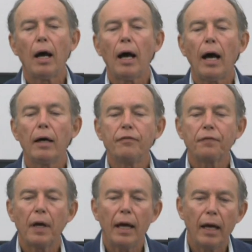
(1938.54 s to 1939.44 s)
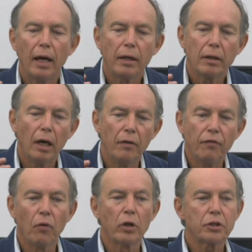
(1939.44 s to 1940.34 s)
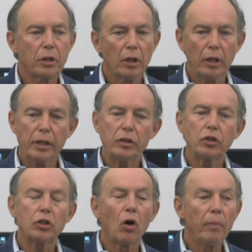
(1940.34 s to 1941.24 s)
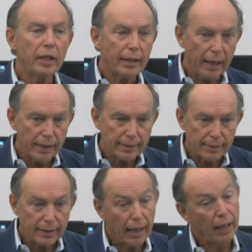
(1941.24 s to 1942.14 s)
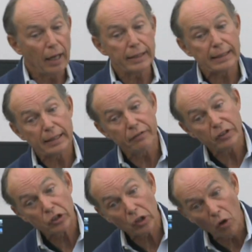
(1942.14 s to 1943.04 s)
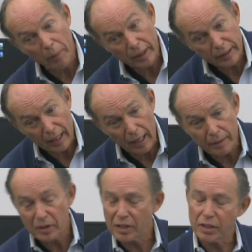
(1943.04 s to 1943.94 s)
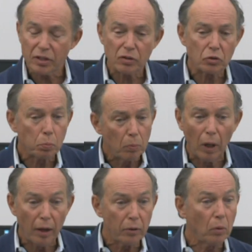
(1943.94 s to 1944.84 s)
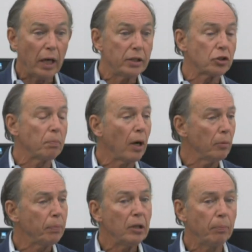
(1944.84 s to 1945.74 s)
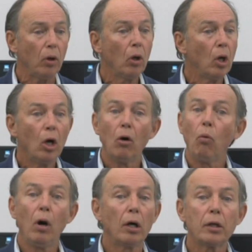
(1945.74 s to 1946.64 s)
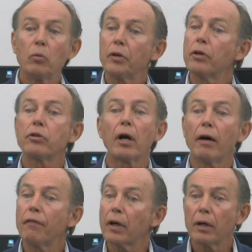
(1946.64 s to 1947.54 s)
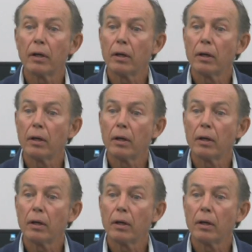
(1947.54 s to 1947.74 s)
I've had, unfortunately, so many cases, and I see so many times these otherwise smart people walking with the traffic.